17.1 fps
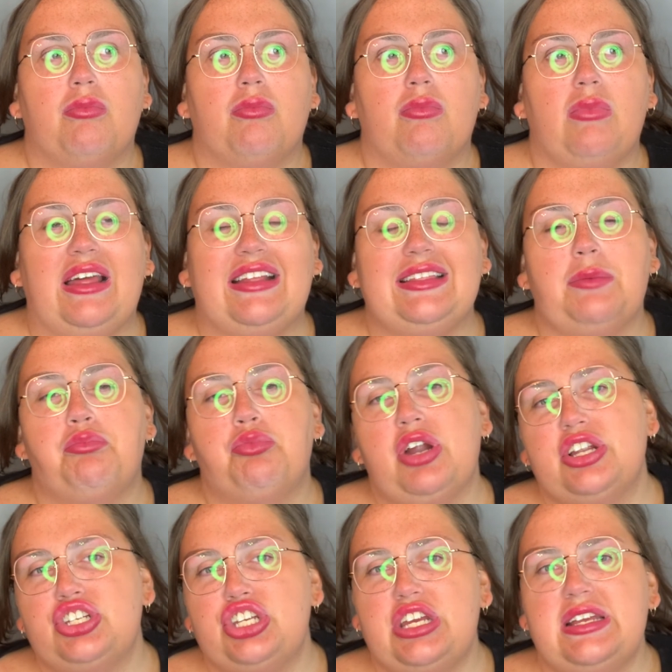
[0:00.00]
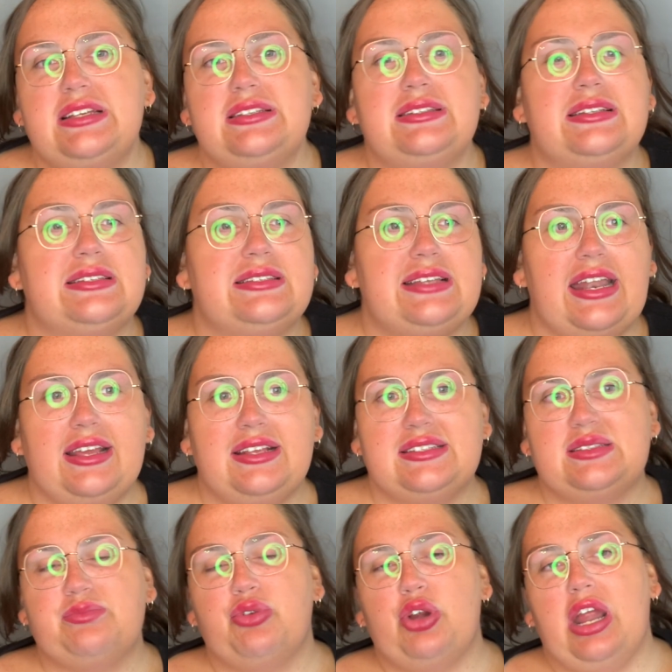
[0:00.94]
like the brushes, the setting
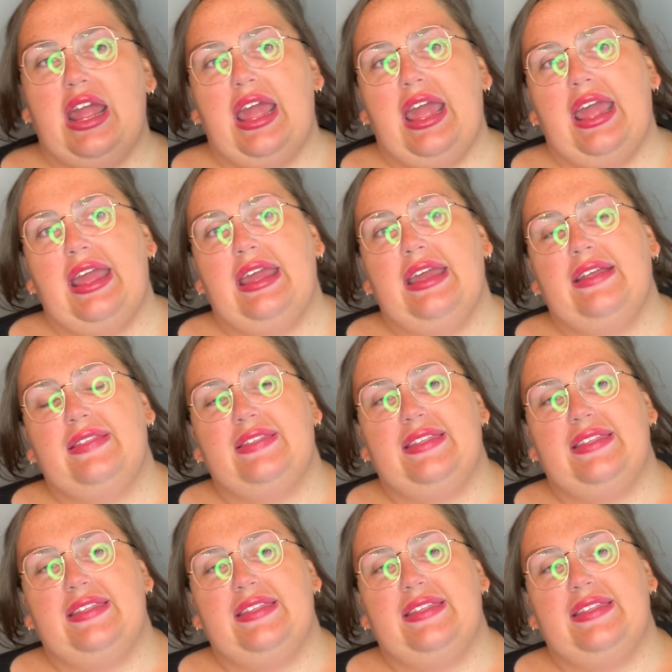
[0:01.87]
spray,